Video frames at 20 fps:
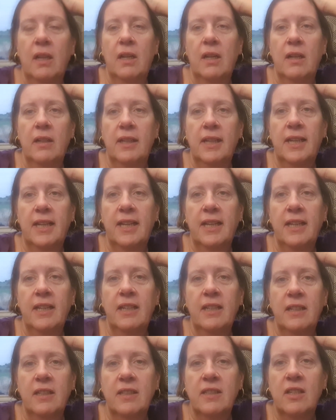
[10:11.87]
Okay,
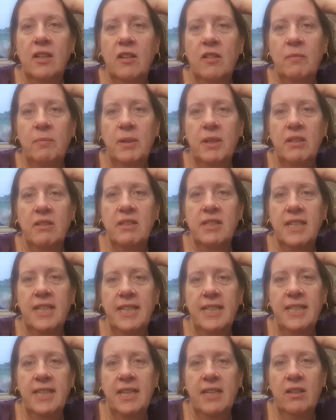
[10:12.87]
it's
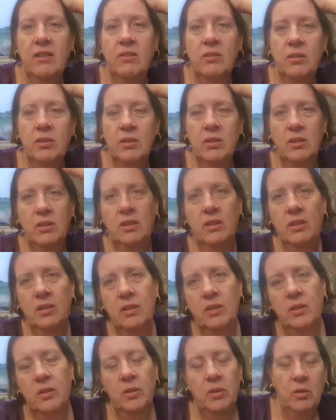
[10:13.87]
8:30 now.
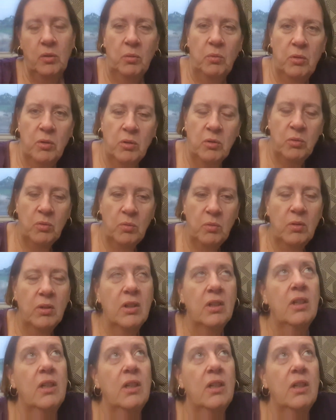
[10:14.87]
We're all